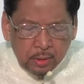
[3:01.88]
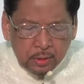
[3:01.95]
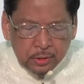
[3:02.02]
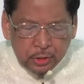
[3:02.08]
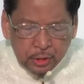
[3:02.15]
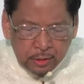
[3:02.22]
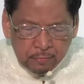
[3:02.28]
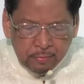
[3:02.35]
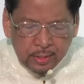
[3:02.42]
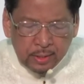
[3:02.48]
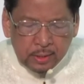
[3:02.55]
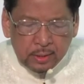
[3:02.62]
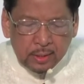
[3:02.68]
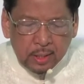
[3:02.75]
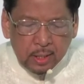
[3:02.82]
your
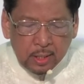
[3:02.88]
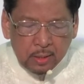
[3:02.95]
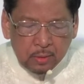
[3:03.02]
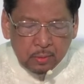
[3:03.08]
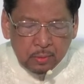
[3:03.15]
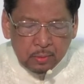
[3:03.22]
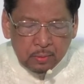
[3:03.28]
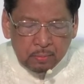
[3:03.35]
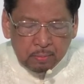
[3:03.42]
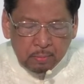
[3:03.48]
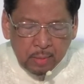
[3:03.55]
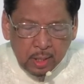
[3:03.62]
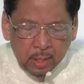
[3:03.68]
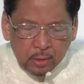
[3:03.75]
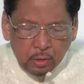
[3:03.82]
servant whom
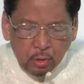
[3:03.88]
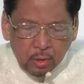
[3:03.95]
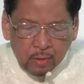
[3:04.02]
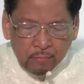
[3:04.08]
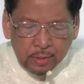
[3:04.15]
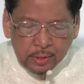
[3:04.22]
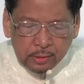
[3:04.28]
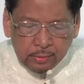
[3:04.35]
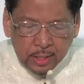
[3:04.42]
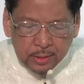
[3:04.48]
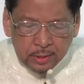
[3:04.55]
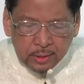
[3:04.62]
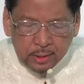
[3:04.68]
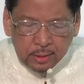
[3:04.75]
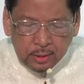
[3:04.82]
you have
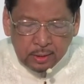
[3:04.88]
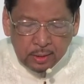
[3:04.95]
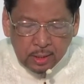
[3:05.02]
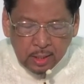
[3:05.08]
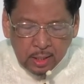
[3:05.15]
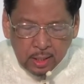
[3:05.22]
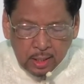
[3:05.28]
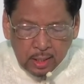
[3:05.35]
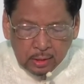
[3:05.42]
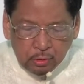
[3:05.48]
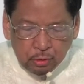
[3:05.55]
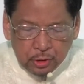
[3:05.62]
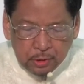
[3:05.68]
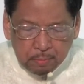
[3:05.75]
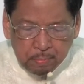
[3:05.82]
entrusted
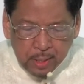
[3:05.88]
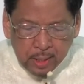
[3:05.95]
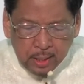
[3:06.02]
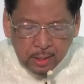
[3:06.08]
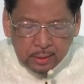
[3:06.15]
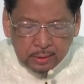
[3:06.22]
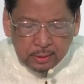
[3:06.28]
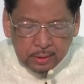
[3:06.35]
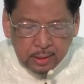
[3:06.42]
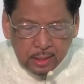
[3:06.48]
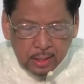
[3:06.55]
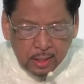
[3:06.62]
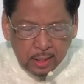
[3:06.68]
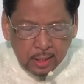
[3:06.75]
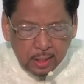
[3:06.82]
to speak it,
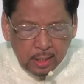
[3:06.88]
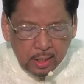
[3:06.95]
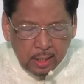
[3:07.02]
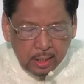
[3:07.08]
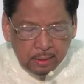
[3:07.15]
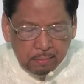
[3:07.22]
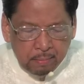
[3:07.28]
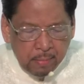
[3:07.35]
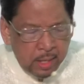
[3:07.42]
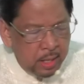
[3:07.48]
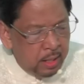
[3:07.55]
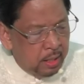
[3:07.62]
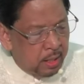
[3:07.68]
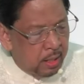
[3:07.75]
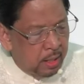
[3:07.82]
and
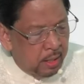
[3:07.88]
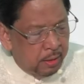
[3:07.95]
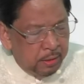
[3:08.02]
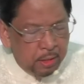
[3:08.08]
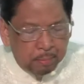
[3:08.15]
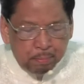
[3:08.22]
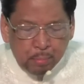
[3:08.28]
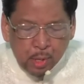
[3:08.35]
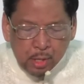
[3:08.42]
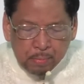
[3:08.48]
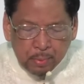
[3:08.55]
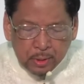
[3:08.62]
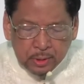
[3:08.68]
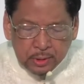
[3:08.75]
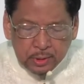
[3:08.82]
may the
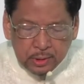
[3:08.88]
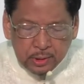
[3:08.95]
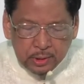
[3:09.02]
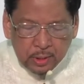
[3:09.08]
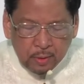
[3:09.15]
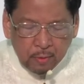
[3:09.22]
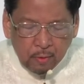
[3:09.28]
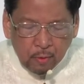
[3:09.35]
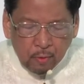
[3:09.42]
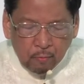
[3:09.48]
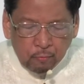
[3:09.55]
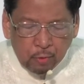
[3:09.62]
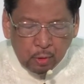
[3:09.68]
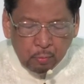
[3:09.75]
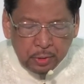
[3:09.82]
purpose
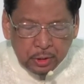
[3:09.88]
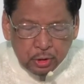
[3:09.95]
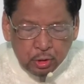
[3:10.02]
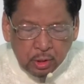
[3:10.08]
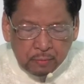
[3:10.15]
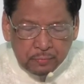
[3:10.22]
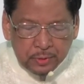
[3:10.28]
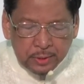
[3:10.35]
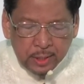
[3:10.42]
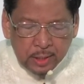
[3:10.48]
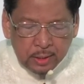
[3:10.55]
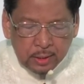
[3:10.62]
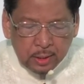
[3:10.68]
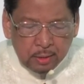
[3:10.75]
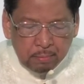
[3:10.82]
for which you have
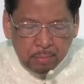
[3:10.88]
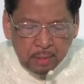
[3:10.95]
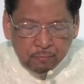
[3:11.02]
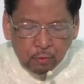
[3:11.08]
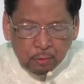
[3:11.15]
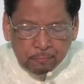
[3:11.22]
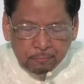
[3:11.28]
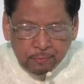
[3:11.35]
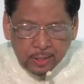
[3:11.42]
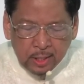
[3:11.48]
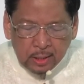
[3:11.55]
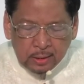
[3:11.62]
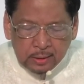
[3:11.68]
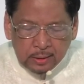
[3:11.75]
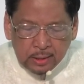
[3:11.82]
sent it be
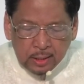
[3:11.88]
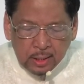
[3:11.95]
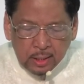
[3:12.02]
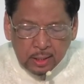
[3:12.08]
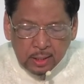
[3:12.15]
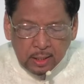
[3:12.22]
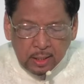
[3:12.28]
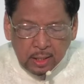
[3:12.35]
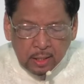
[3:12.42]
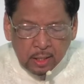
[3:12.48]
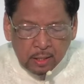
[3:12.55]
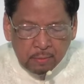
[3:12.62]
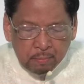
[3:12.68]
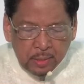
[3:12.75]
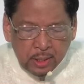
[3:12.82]
fulfilled in
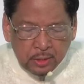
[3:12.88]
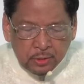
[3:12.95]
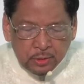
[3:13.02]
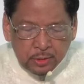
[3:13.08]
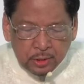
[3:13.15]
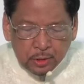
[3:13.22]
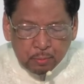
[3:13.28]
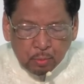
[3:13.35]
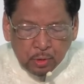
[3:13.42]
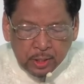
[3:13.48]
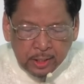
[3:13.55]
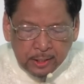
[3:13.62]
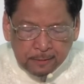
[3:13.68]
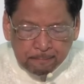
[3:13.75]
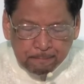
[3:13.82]
our midst this
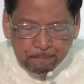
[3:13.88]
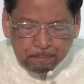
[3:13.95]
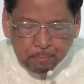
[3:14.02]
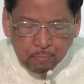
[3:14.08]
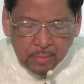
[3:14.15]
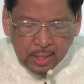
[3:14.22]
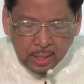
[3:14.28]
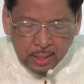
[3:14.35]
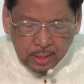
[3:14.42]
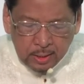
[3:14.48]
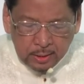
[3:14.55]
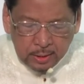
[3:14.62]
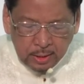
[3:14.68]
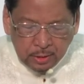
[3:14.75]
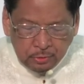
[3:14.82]
morning.
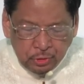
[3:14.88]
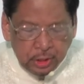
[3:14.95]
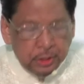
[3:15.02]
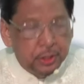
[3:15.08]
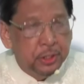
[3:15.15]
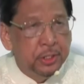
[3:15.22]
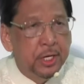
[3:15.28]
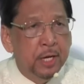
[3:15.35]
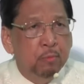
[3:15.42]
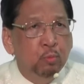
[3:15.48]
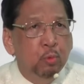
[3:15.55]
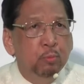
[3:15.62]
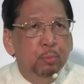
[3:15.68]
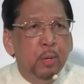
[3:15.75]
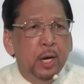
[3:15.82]
In Jesus' name
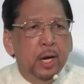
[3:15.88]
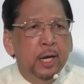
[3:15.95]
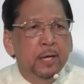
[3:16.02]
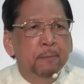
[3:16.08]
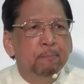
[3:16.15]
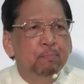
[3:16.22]
we pray.